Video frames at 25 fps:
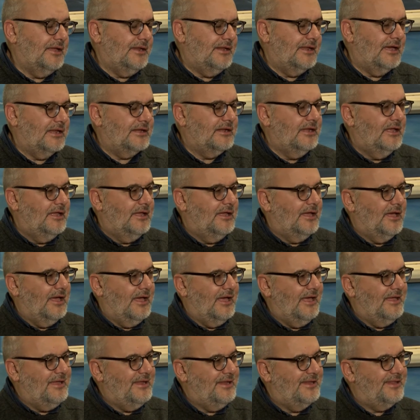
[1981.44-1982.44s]
like that.
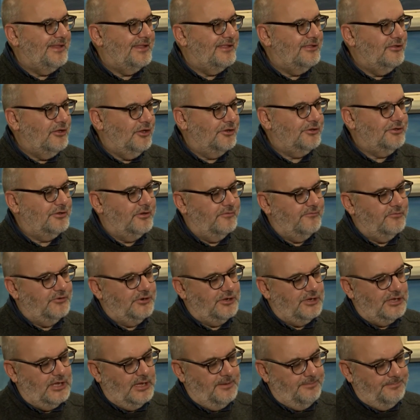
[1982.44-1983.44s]
It's not
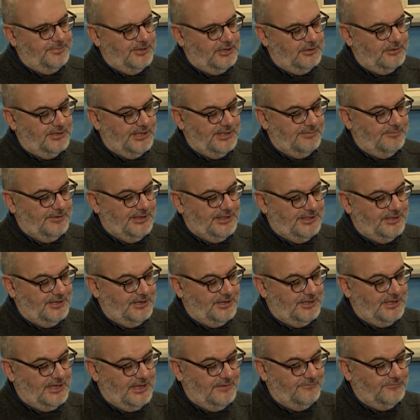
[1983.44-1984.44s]
overcome because we
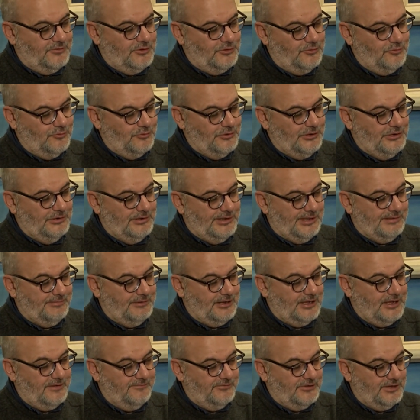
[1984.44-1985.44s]
still have the unions,
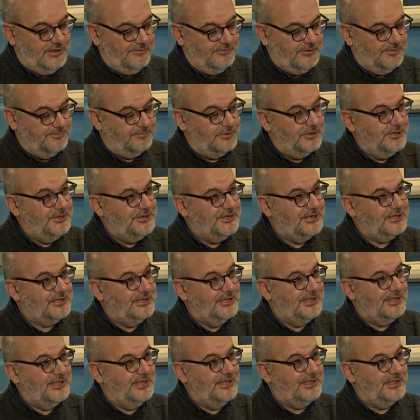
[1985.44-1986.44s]
we have to have the
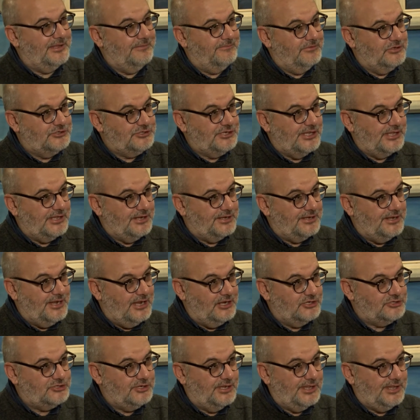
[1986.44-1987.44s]
political system which is at
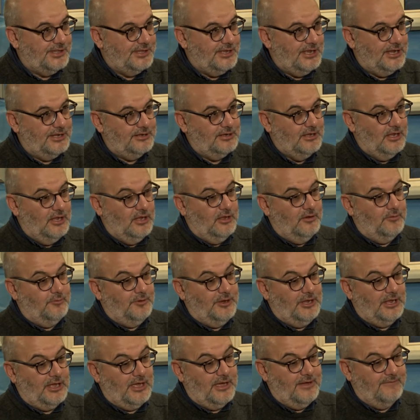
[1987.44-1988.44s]
nation state,
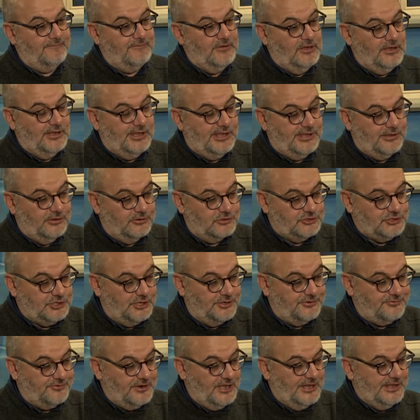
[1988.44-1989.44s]
we have
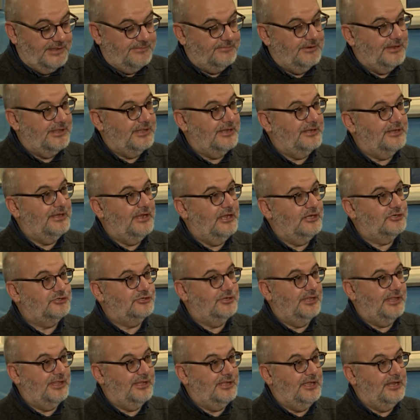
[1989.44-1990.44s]
social transfers at
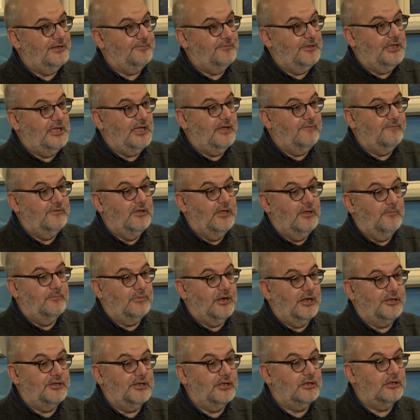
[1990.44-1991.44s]
nation state, we have
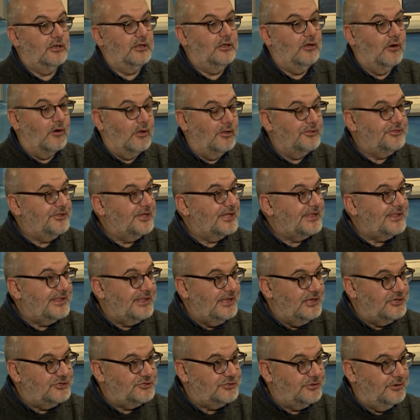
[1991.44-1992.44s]
practically all
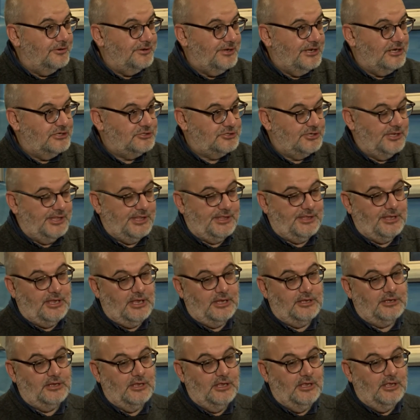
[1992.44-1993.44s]
taxation on nation
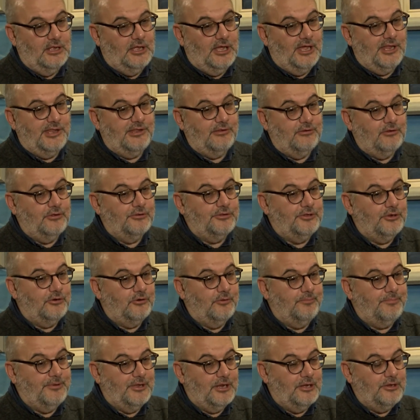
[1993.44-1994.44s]
state. As you know, the
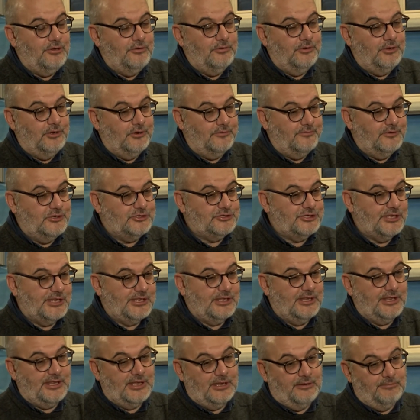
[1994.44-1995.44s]
European Union, which
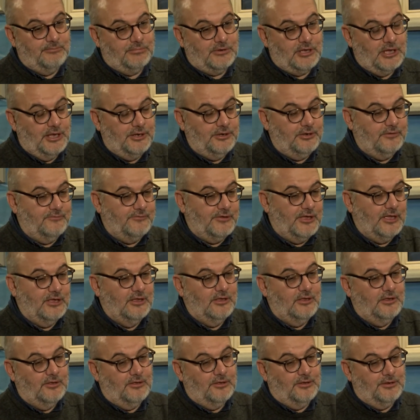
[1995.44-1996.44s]
is some kind of
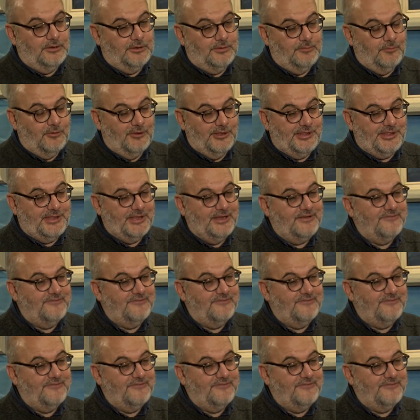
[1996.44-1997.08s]
the most